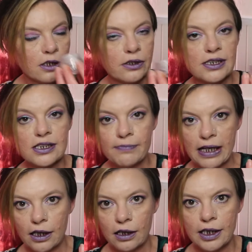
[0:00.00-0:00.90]
the
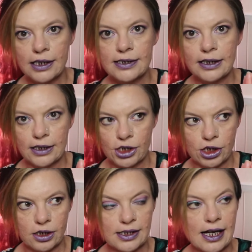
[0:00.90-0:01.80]
smell is delicious.